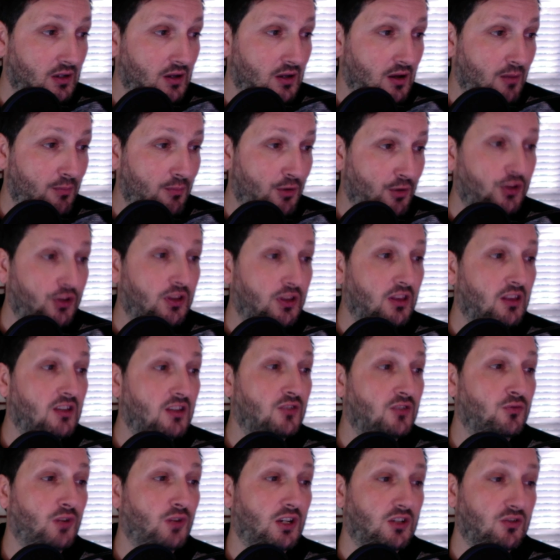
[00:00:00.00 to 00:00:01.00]
Both of
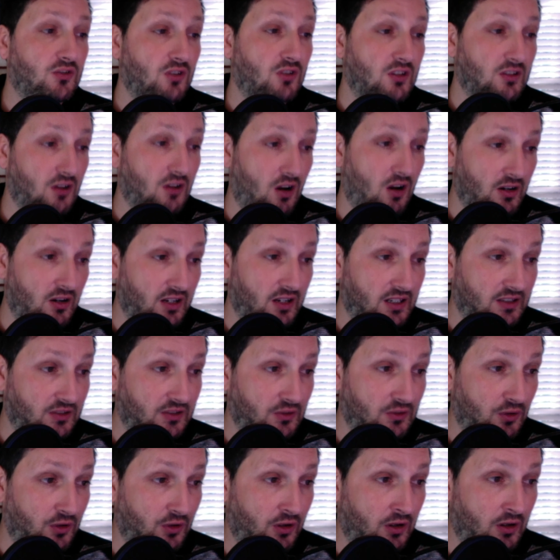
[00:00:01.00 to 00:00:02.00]
these restaurants are next
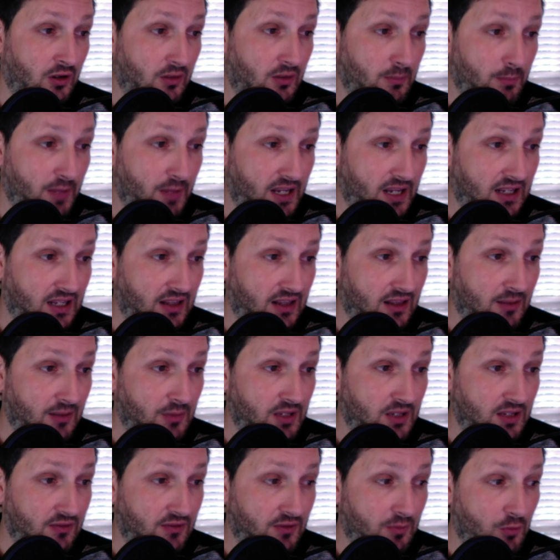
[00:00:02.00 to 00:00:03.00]
door, making them
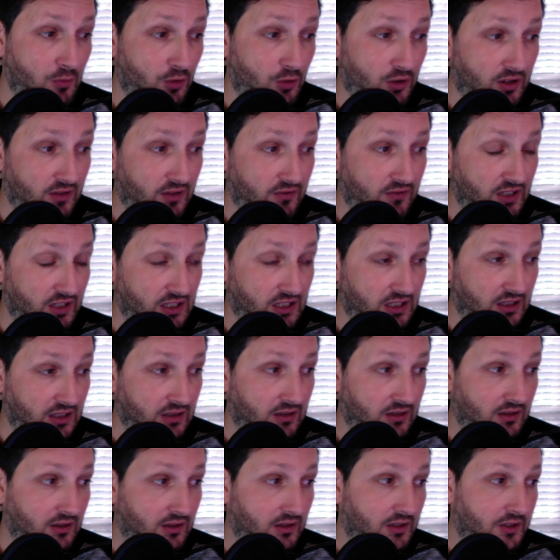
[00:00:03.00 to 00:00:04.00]
even more convenient.
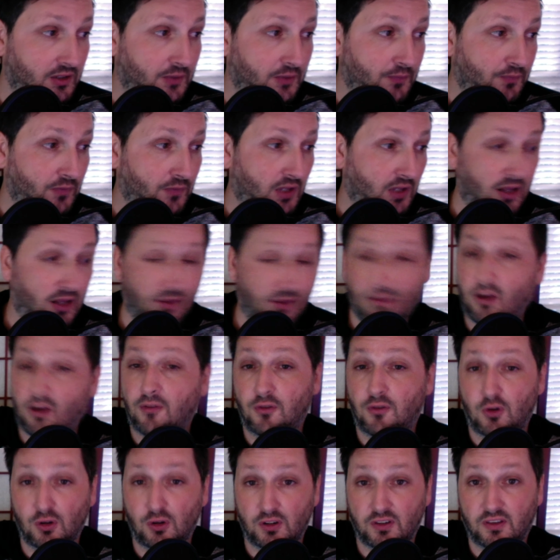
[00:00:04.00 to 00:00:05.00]
And of
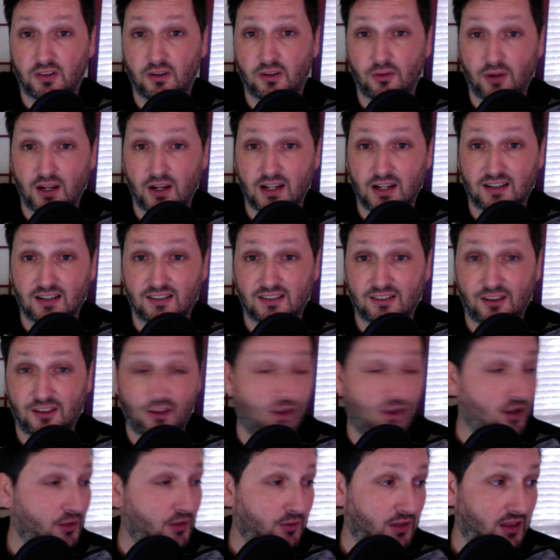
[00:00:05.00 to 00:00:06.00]
course, they're right next to the
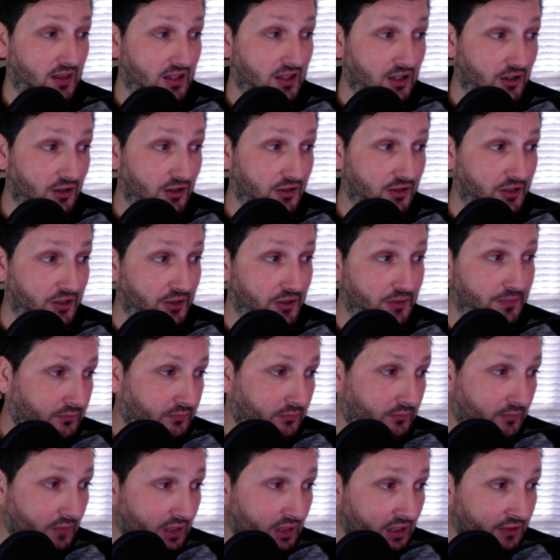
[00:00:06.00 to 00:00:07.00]
Hollywood Theater too.
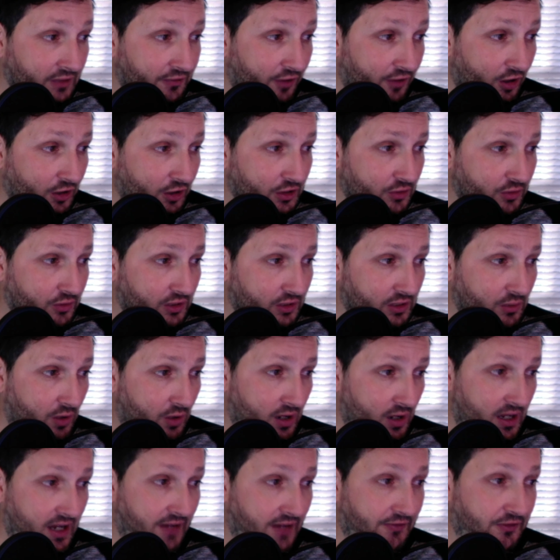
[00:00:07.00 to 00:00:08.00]
If all you really
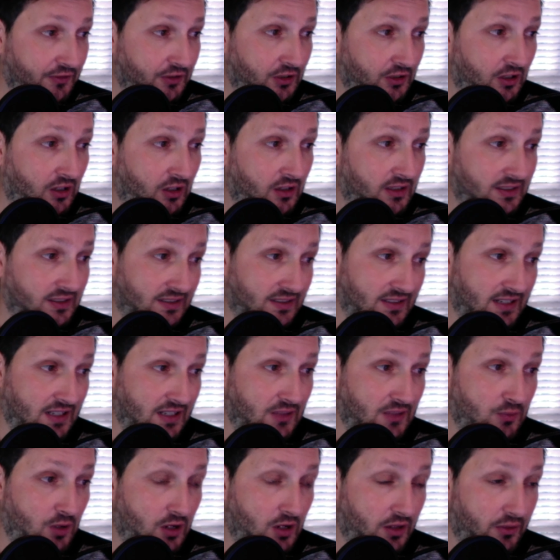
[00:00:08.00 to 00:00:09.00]
want, after all, is a
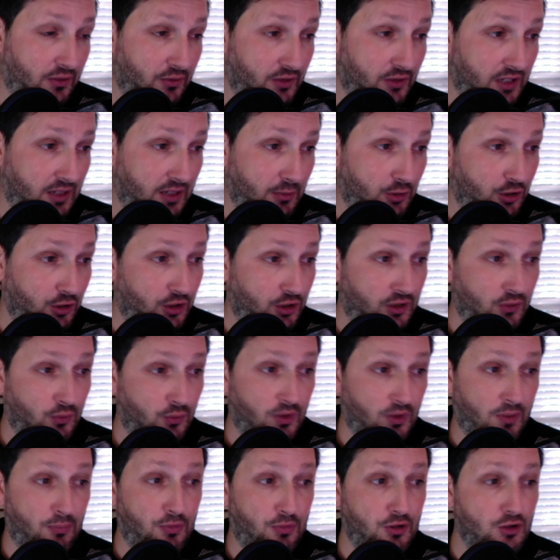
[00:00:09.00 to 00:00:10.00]
nice walk through a neighborhood
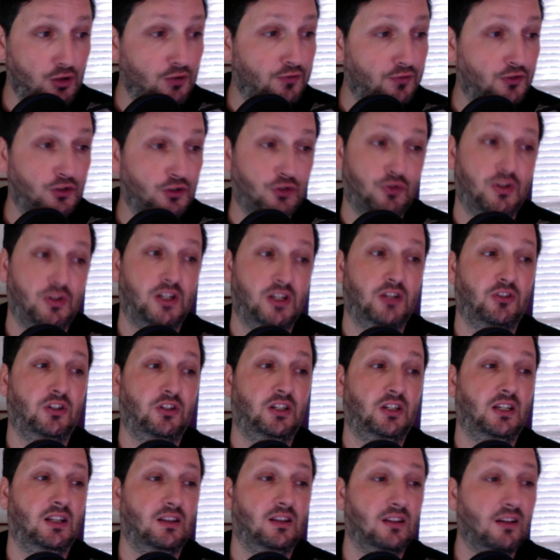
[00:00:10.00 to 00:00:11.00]
with beautiful greenery
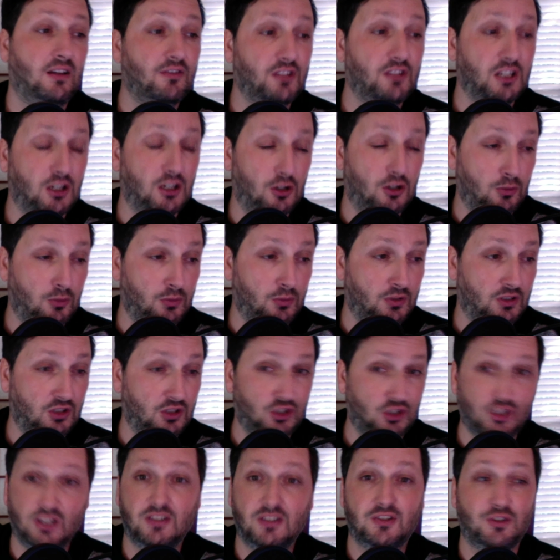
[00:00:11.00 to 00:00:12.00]
and lovely homes,
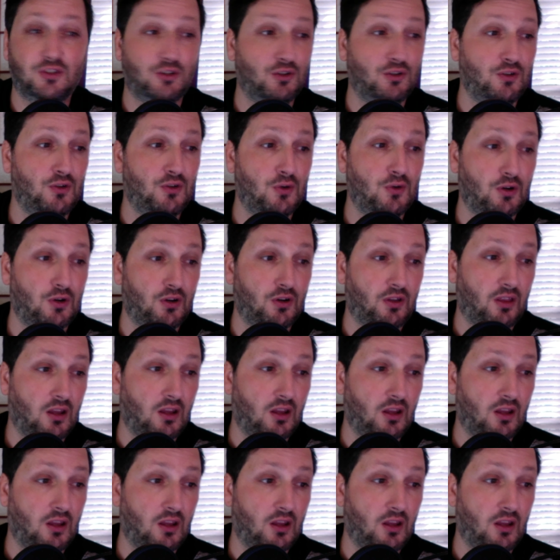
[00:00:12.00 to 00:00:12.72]
just turn north.